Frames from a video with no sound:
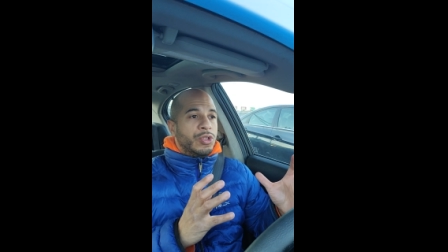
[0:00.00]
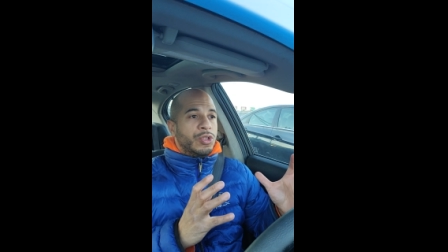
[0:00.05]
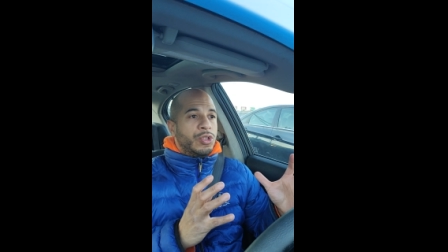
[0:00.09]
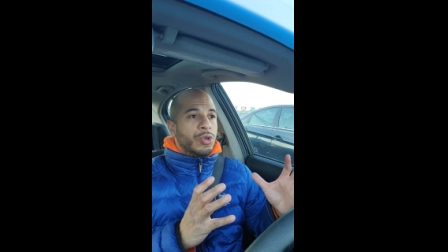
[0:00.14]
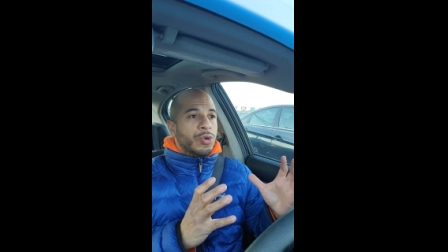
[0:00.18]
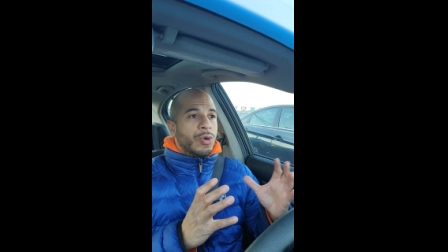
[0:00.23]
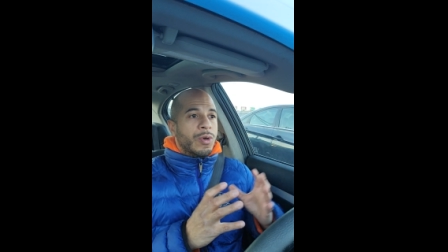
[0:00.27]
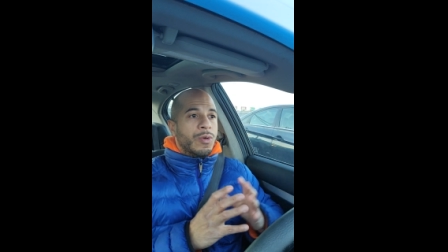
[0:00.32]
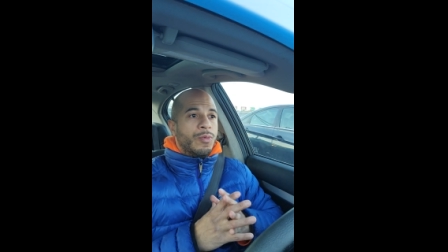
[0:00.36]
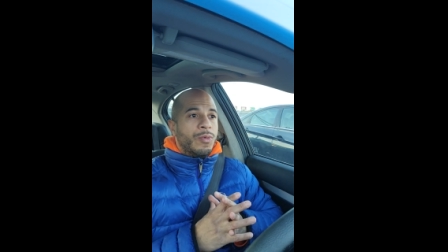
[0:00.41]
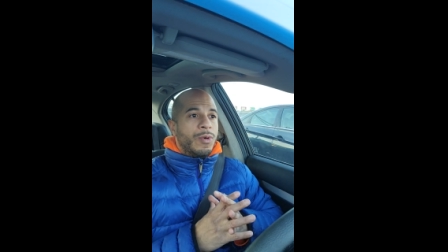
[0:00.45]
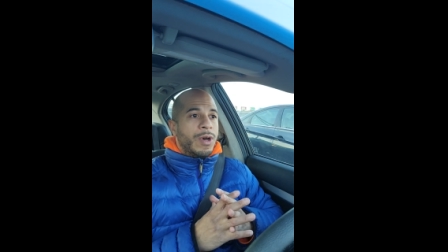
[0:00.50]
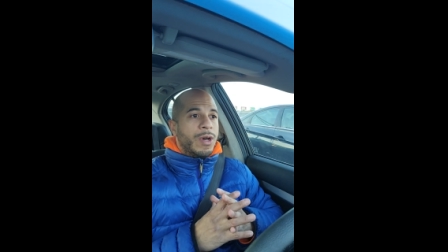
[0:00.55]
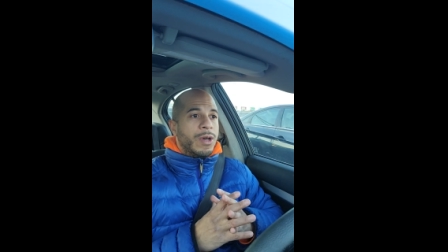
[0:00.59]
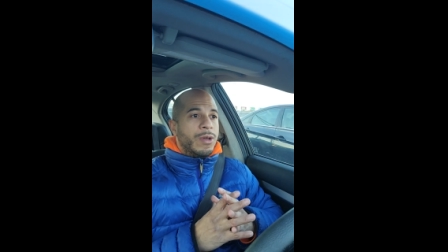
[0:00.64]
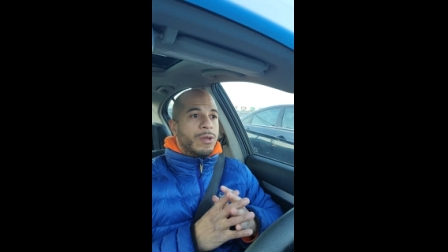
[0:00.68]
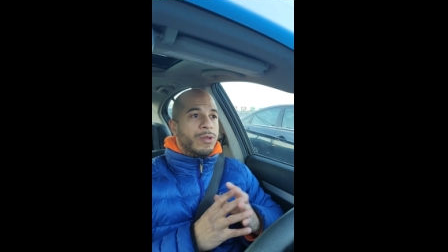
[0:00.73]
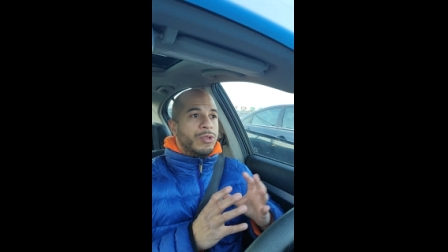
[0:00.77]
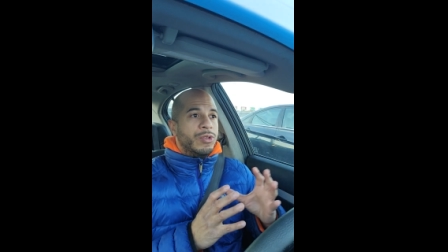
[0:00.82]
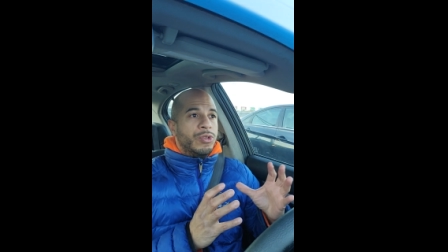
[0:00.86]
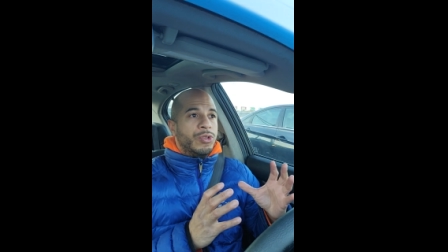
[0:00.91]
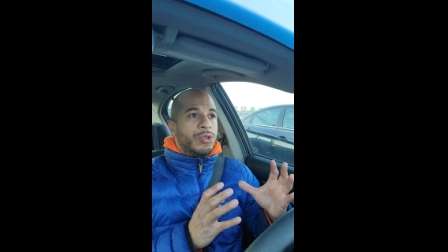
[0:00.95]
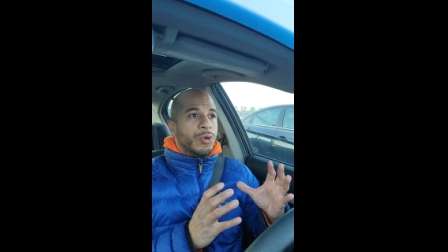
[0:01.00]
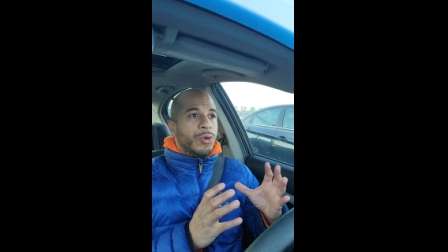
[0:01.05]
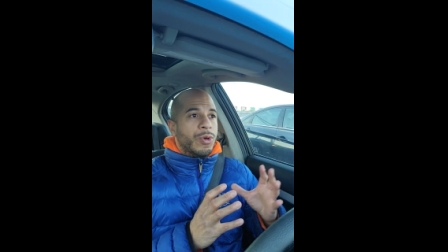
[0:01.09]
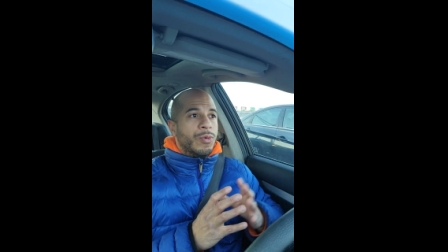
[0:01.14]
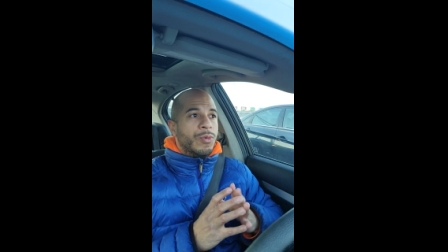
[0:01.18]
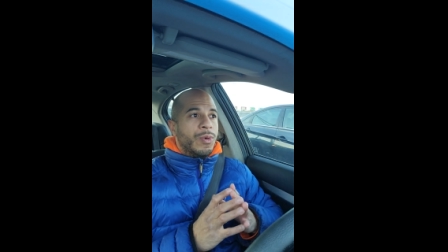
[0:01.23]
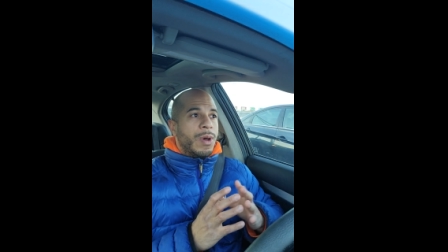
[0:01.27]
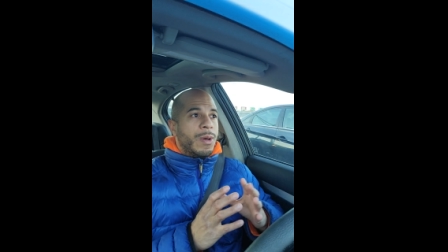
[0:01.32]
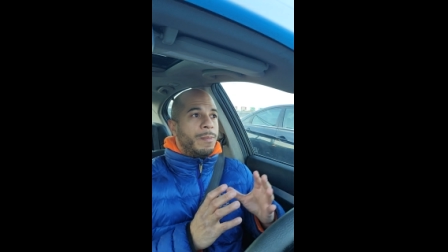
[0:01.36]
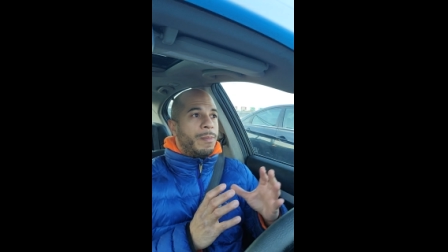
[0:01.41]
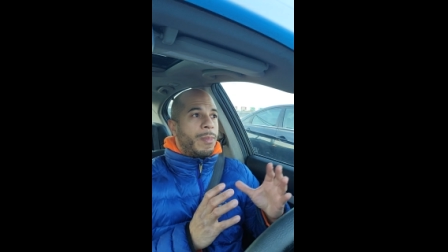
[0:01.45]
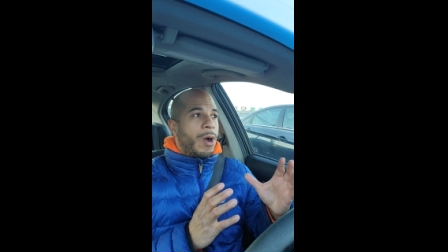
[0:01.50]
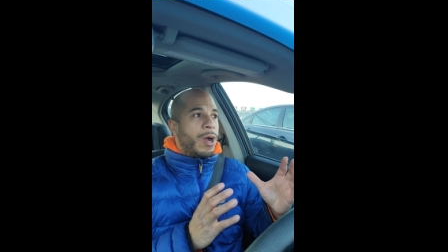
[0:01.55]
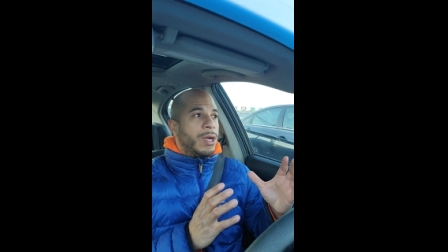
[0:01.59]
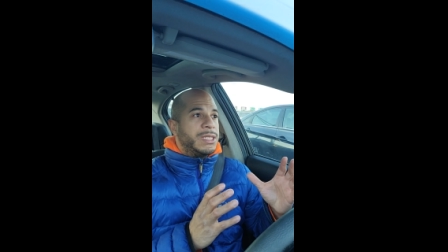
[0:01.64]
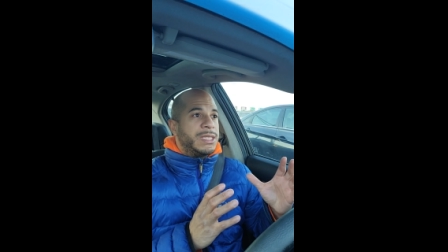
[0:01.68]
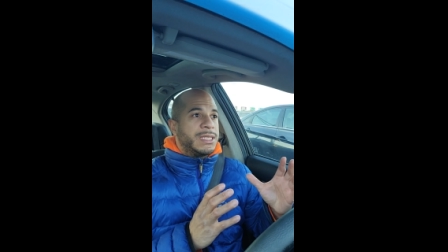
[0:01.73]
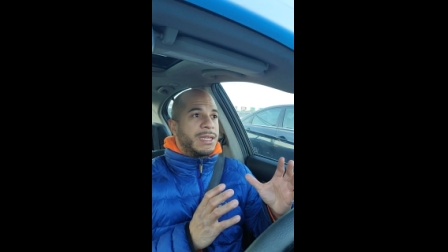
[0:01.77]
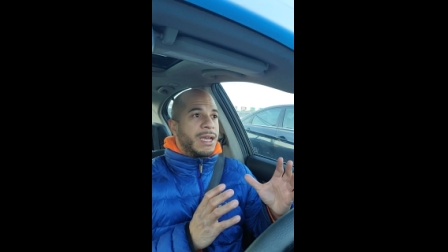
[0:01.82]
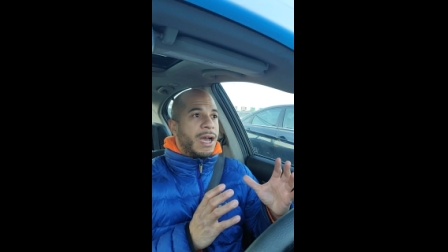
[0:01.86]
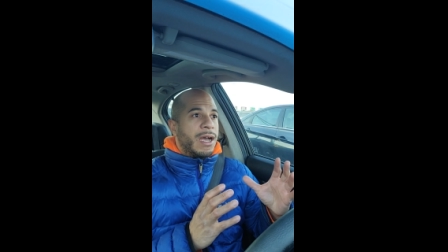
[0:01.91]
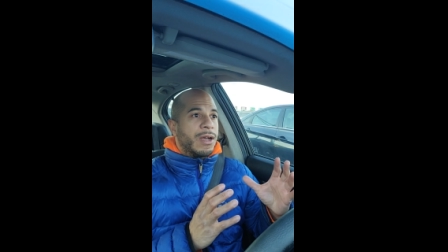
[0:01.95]
doing what doing what
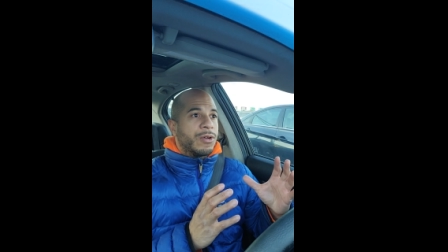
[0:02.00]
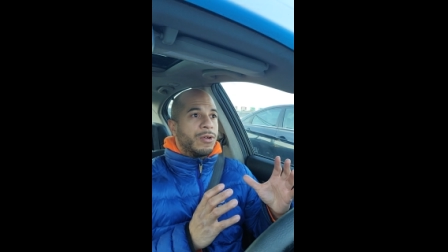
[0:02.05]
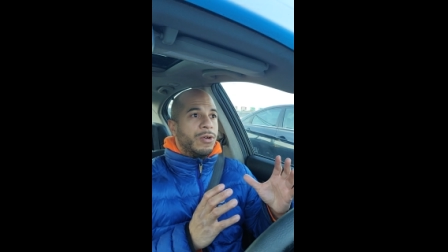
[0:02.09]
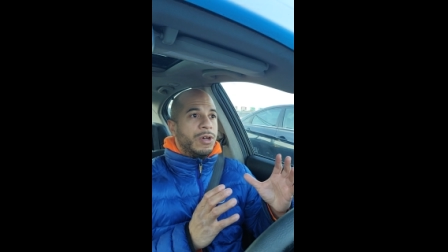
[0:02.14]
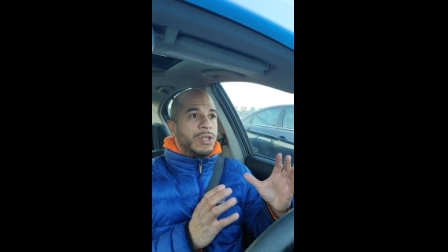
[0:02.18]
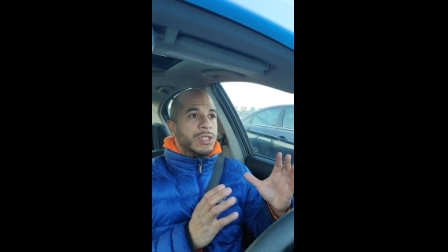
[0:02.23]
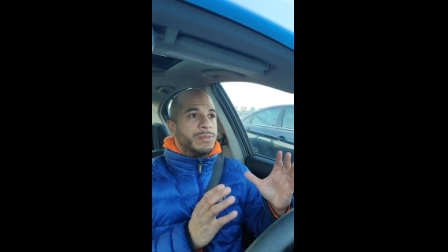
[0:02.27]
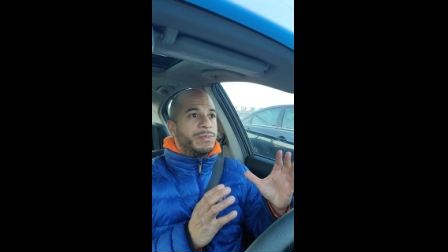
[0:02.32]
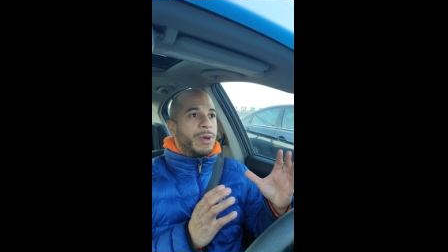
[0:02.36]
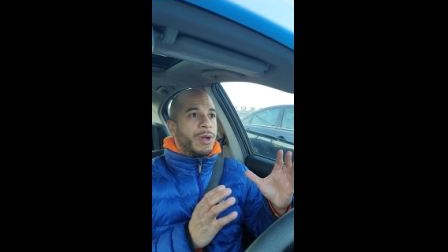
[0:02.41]
Bart Scott calls